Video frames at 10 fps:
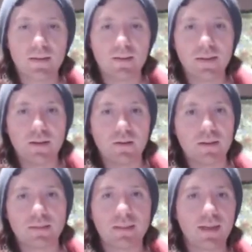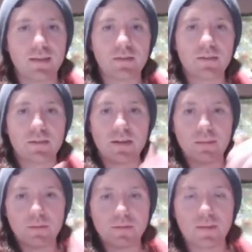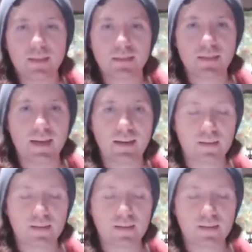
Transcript: they all get together and they're able to like stack